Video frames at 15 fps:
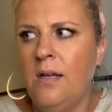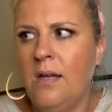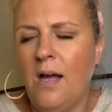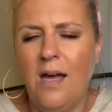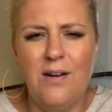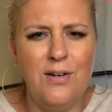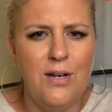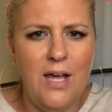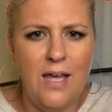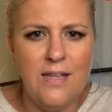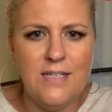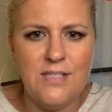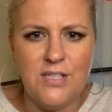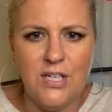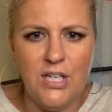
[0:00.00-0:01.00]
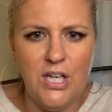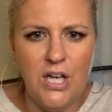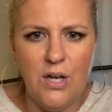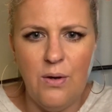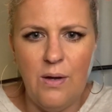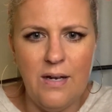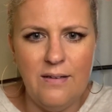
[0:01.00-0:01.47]
I don't know how that's going to
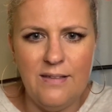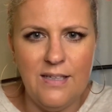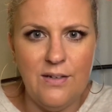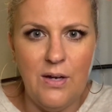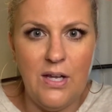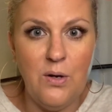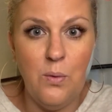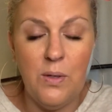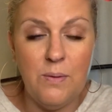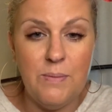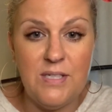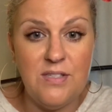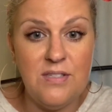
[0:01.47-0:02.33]
go. I don't want to be